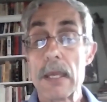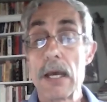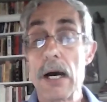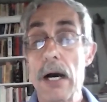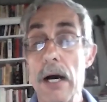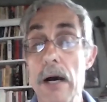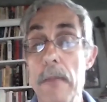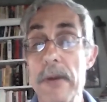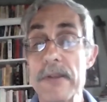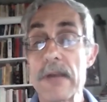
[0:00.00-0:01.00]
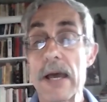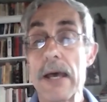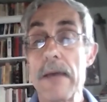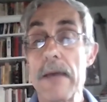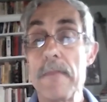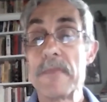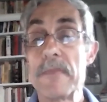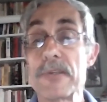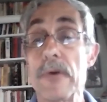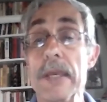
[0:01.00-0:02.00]
Uh, but uh,
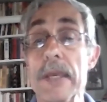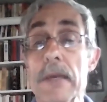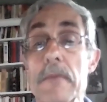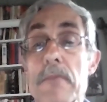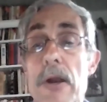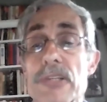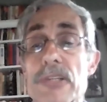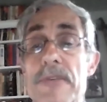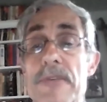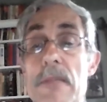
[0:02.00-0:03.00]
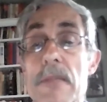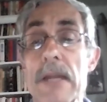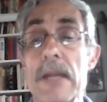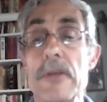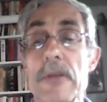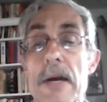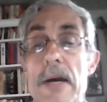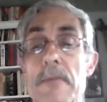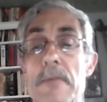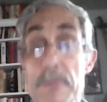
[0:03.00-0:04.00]
so the Park Service and the battlefield
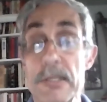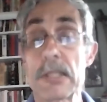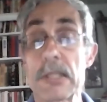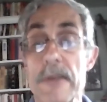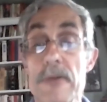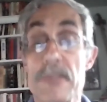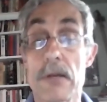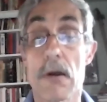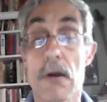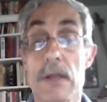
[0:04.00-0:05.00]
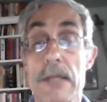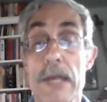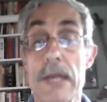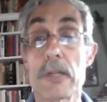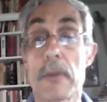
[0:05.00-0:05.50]
monuments, particularly those that are on National